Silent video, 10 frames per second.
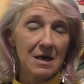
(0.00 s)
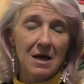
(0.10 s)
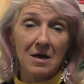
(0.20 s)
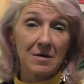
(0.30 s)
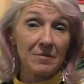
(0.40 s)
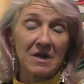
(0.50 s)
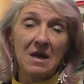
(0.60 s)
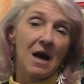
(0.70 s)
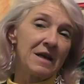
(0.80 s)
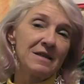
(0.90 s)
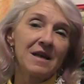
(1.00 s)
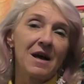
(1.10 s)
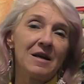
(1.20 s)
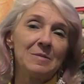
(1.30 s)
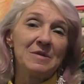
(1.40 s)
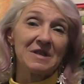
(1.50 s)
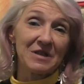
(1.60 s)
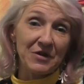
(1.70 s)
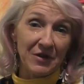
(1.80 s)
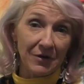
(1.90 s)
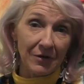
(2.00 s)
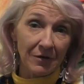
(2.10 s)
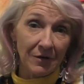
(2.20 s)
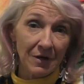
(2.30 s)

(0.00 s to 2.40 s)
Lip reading: 9 times in a year.